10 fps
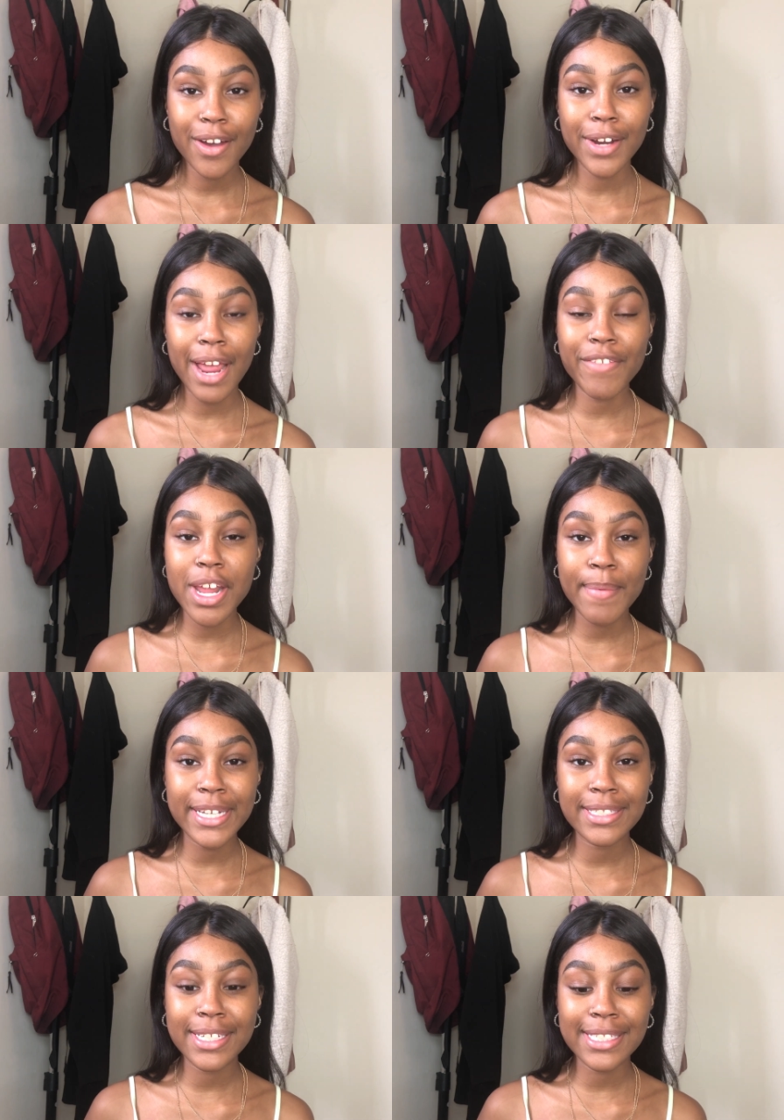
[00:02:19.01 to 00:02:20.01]
On an everyday
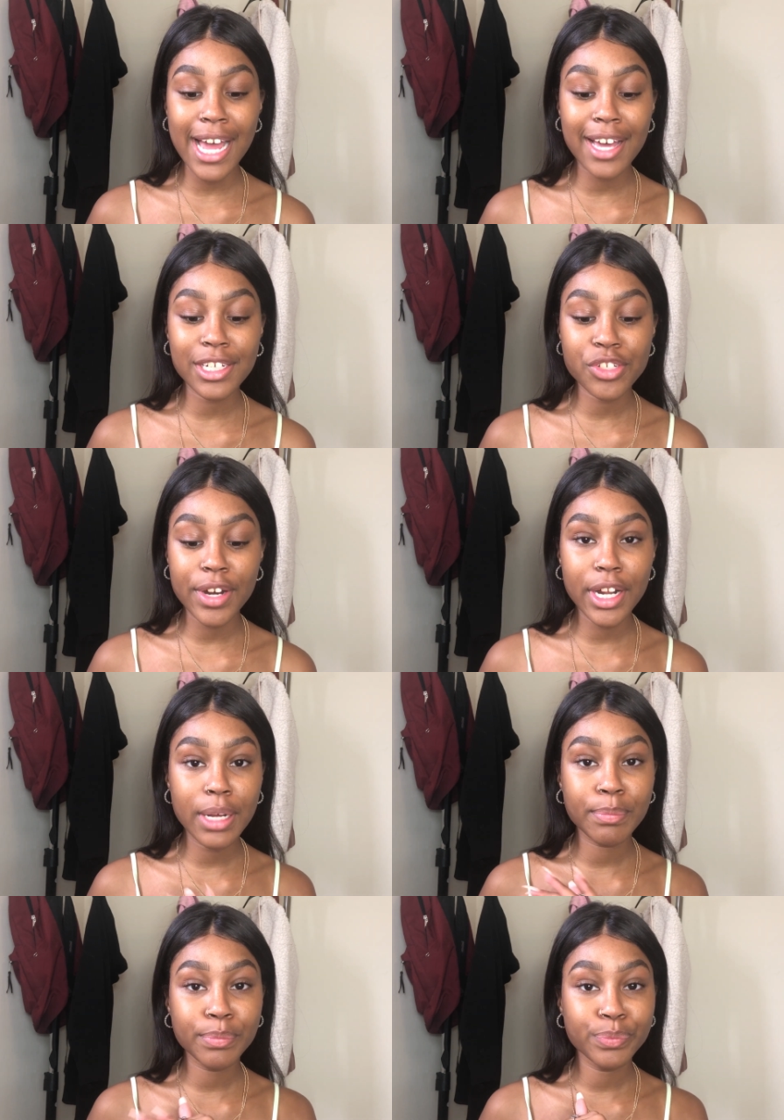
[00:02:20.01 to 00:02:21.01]
basis, I straight
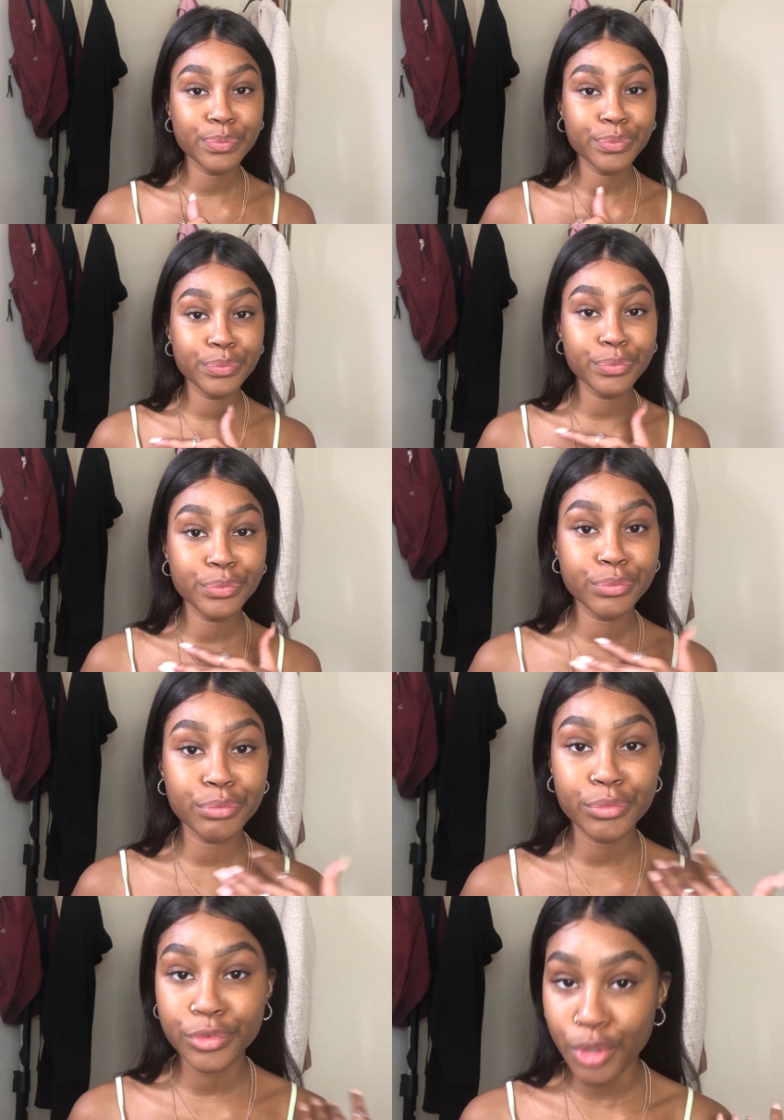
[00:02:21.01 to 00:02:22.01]
up
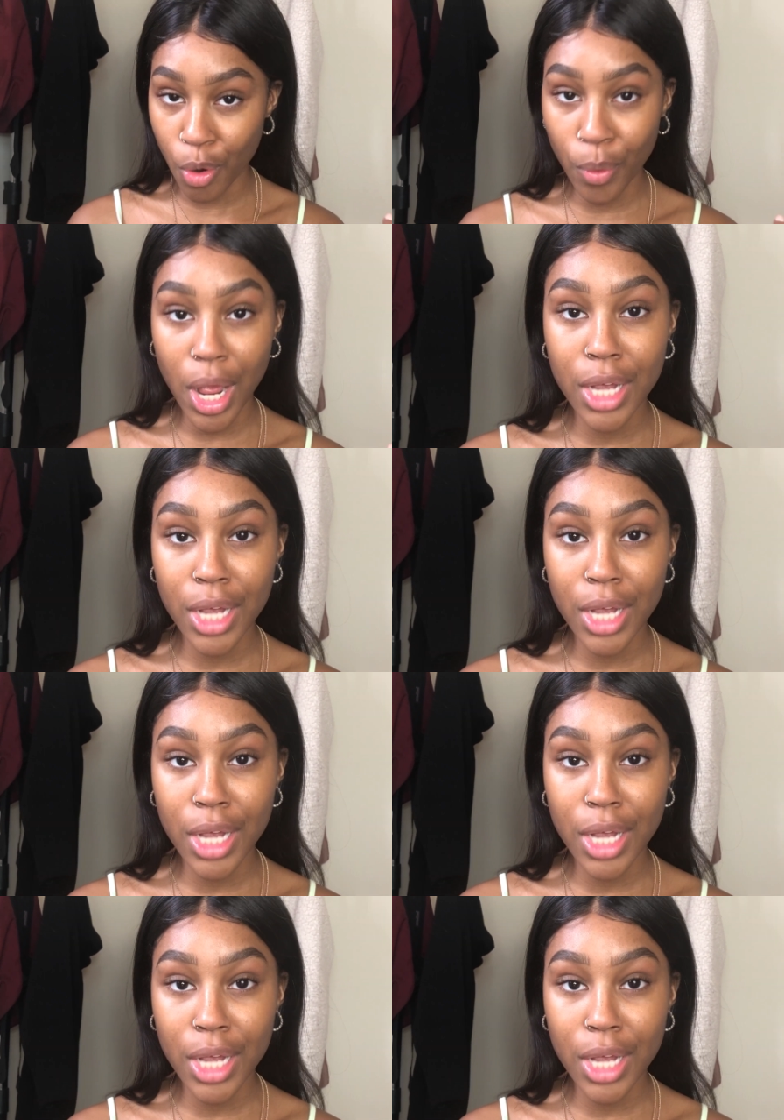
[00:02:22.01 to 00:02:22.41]
don't wear